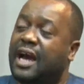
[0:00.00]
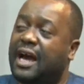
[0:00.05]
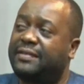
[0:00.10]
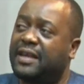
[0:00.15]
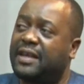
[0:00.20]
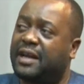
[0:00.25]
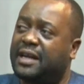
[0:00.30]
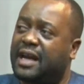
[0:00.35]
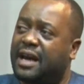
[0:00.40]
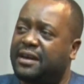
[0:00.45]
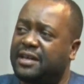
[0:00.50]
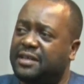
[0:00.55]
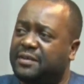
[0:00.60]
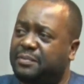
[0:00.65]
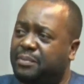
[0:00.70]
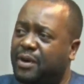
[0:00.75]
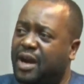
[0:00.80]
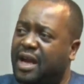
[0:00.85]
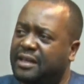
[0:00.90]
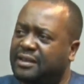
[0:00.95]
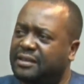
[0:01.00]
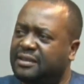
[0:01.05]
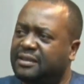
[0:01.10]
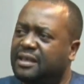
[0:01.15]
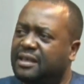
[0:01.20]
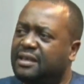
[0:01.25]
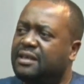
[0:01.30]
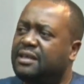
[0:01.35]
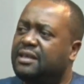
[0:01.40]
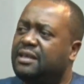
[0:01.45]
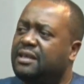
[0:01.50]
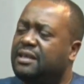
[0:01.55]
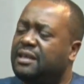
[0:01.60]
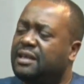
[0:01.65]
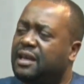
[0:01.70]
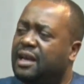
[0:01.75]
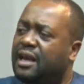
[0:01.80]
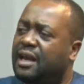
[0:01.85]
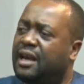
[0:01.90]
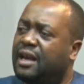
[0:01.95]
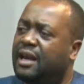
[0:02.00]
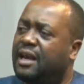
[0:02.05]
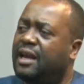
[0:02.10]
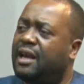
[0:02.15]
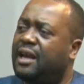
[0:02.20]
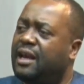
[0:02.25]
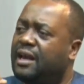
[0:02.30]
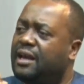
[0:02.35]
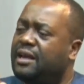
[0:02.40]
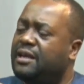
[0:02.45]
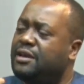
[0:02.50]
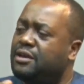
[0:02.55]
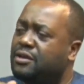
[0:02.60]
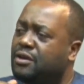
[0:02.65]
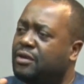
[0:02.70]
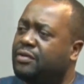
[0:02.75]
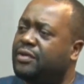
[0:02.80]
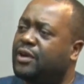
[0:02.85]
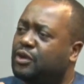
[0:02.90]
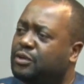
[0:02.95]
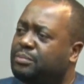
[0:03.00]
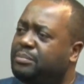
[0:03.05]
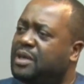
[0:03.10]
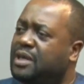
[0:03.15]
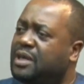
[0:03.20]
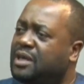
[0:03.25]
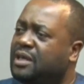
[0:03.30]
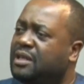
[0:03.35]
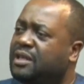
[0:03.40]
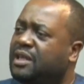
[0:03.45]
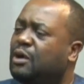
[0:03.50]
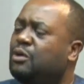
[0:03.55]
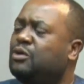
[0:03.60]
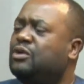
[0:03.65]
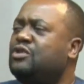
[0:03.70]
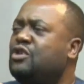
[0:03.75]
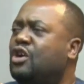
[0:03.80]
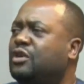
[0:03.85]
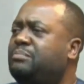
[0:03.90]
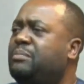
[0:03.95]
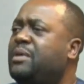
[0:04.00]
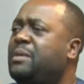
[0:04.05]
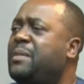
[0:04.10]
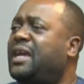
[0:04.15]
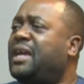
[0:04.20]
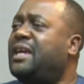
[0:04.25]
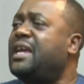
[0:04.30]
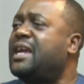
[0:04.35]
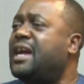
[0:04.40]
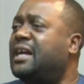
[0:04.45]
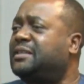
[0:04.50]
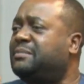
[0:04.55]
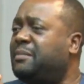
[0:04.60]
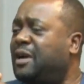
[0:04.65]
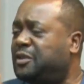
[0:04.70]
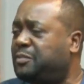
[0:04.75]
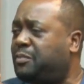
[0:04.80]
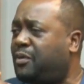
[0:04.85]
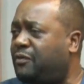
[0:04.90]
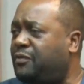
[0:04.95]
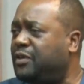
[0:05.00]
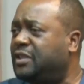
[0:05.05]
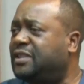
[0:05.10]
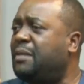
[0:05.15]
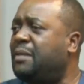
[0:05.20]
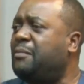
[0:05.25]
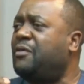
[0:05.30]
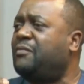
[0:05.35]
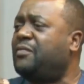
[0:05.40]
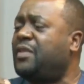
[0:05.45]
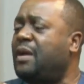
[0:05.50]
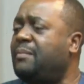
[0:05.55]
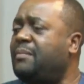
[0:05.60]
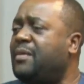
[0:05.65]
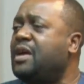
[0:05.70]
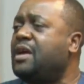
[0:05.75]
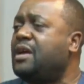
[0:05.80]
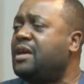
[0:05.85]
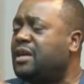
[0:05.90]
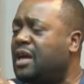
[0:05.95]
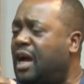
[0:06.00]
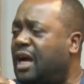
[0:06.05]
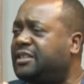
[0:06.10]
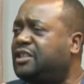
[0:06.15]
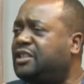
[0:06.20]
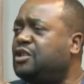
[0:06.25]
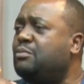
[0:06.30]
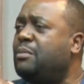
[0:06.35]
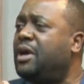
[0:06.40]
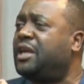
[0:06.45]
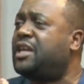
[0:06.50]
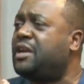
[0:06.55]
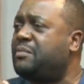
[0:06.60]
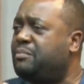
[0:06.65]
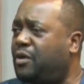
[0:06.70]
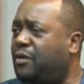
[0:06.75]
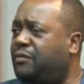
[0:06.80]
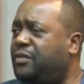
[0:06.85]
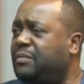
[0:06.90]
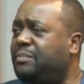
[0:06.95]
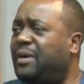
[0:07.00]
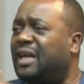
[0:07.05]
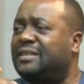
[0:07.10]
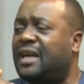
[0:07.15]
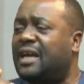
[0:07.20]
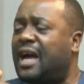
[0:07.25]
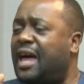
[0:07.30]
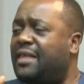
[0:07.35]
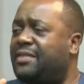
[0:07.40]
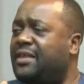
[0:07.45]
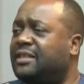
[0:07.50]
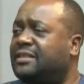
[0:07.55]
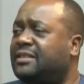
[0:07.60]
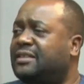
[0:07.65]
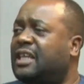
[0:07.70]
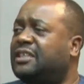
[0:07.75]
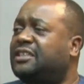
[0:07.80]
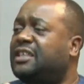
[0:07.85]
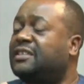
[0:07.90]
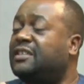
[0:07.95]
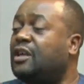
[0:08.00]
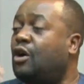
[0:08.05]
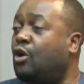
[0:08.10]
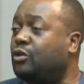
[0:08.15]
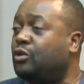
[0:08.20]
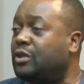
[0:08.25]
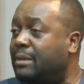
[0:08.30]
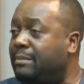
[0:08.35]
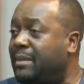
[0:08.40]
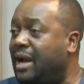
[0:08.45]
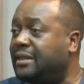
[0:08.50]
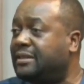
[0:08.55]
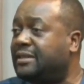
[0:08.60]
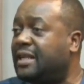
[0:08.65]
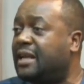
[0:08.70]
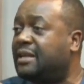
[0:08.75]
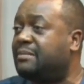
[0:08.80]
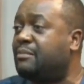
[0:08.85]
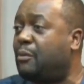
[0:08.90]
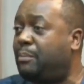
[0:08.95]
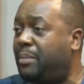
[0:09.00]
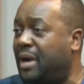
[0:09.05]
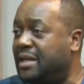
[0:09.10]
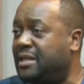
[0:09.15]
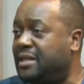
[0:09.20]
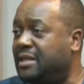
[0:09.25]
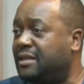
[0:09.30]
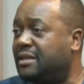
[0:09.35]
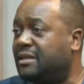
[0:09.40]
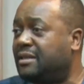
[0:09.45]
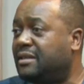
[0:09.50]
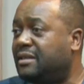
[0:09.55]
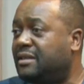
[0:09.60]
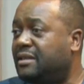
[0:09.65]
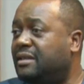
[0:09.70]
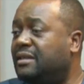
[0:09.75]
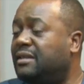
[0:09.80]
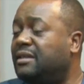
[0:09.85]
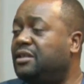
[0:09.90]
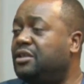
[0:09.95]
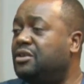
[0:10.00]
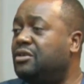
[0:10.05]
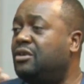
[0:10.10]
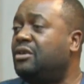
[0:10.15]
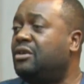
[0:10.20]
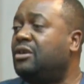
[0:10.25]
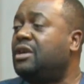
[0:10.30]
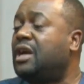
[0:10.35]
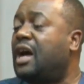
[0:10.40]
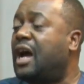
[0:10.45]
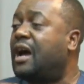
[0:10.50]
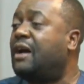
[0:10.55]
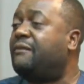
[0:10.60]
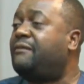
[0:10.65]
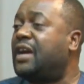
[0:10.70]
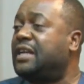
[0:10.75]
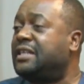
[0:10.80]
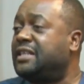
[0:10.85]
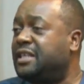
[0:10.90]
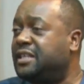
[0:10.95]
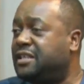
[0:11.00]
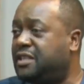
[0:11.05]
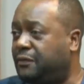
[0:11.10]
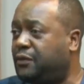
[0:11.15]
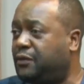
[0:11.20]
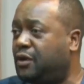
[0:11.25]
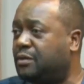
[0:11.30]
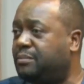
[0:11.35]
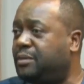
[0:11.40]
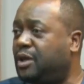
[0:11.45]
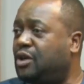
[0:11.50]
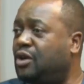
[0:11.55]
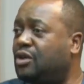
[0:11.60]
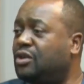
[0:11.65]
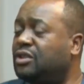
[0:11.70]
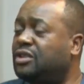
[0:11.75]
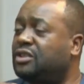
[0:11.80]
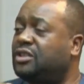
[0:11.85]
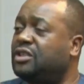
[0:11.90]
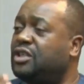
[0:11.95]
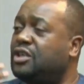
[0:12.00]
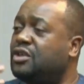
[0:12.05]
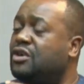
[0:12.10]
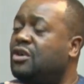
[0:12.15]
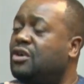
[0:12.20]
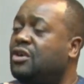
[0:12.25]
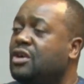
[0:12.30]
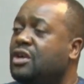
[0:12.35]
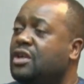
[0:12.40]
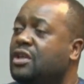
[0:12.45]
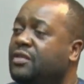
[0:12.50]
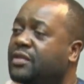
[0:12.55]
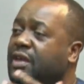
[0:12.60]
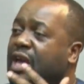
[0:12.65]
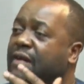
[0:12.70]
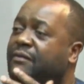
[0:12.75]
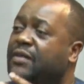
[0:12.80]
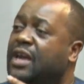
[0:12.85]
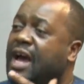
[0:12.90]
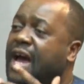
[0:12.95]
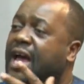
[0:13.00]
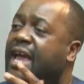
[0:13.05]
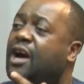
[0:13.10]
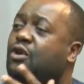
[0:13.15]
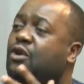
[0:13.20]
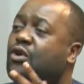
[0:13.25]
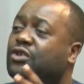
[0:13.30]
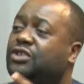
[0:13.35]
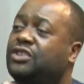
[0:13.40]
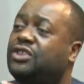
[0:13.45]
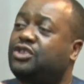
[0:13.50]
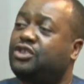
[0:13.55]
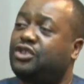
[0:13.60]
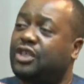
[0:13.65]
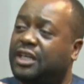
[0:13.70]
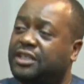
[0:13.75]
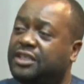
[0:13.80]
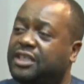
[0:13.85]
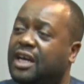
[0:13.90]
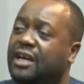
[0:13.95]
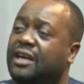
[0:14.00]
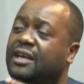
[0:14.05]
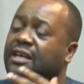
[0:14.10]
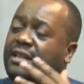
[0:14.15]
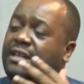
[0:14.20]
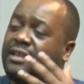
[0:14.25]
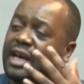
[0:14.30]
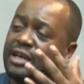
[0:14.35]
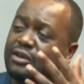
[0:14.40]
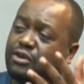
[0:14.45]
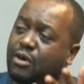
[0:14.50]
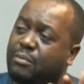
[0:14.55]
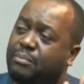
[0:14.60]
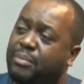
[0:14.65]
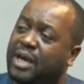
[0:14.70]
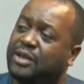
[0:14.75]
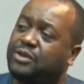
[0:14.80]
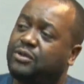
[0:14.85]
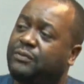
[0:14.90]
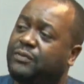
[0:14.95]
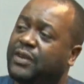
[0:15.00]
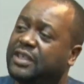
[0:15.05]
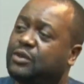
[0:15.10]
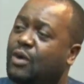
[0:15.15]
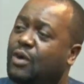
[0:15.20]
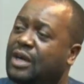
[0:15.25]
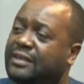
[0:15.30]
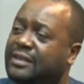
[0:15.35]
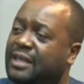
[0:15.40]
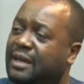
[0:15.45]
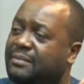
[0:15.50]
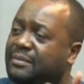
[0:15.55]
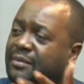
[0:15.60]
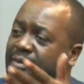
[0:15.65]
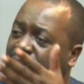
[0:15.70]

at the current price, they would not be making as much profit. Some of them are still making profit, but others, such as the older mines like Mopani, are finding it difficult because they have a higher cost structure than compared to First Quantum,